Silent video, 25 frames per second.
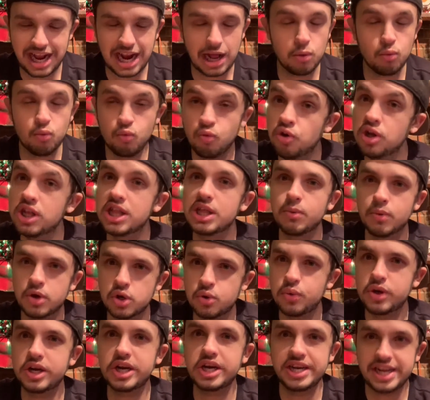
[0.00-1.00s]
I really wish
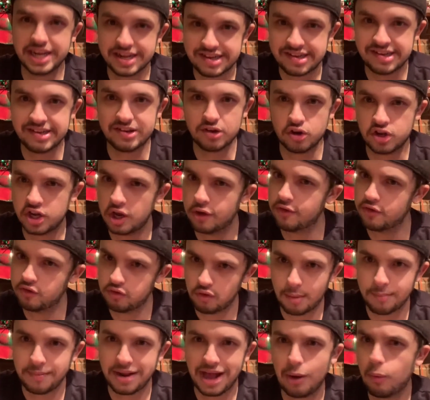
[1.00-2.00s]
we could distance ourselves
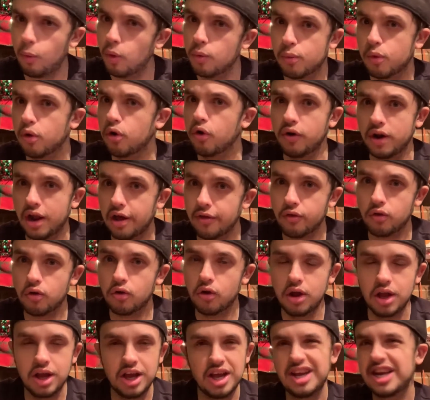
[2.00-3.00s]
from that one way or another.
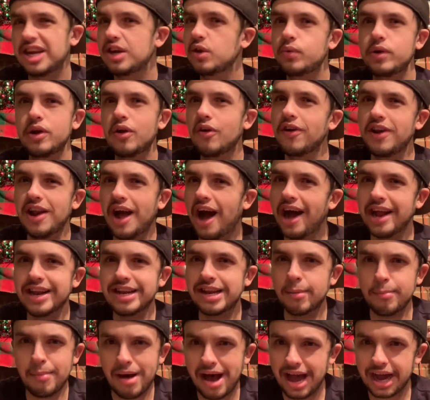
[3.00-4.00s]
Because we are not
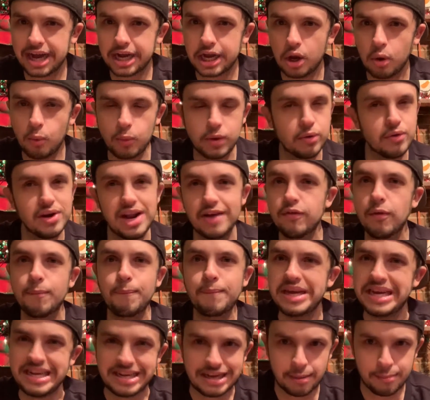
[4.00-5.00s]
tobacco. We will never
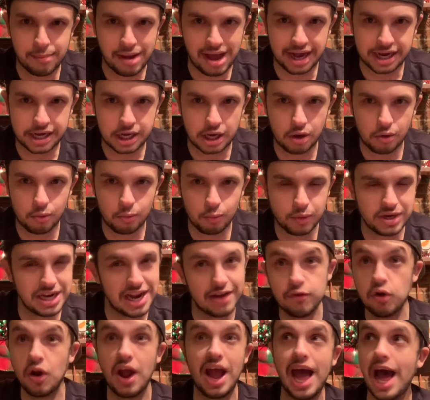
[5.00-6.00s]
be tobacco. We
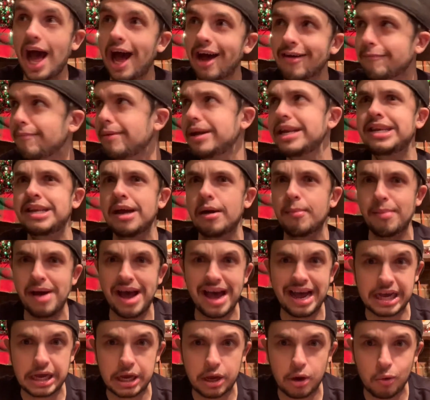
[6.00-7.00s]
never have been
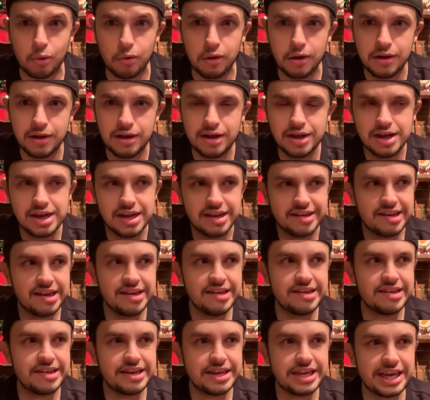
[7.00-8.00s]
tobacco.
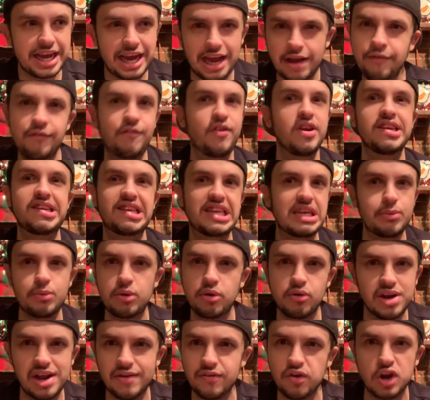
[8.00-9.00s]
Since the infancy, we were
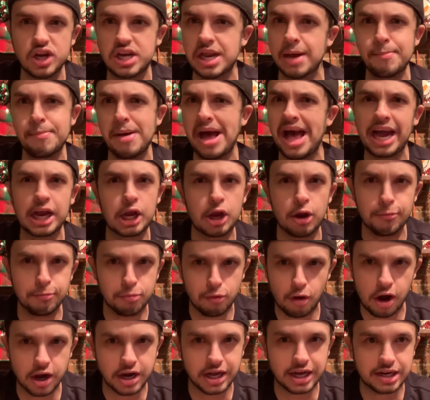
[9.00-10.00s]
never a tobacco
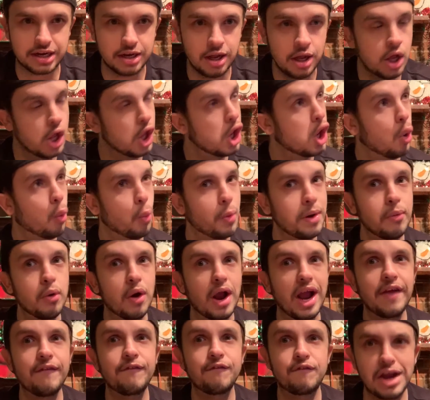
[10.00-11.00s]
product. We were
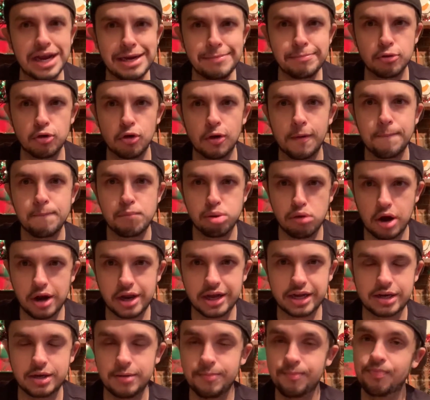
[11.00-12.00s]
a vapor
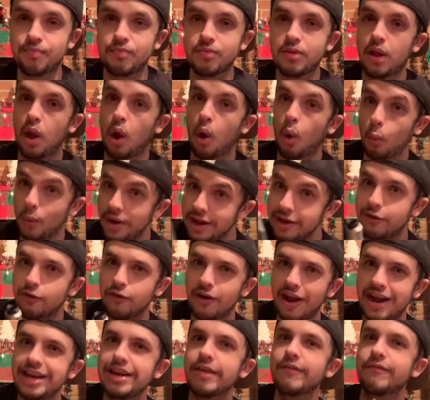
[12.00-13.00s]
product. We
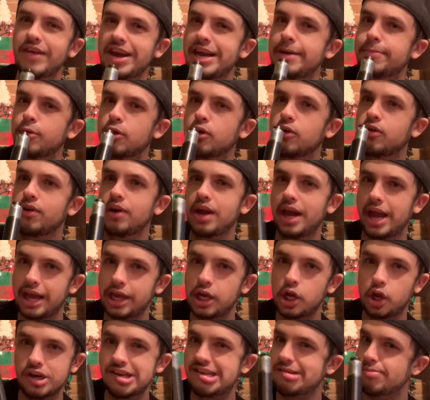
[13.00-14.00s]
create vapor and
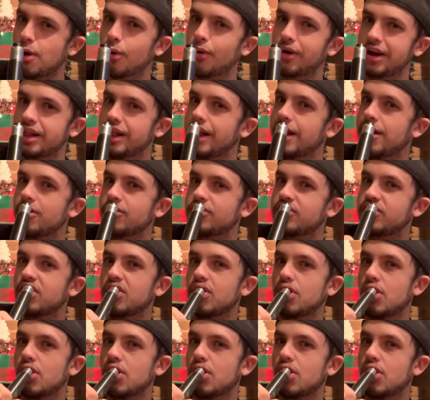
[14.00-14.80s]
good smelling clouds.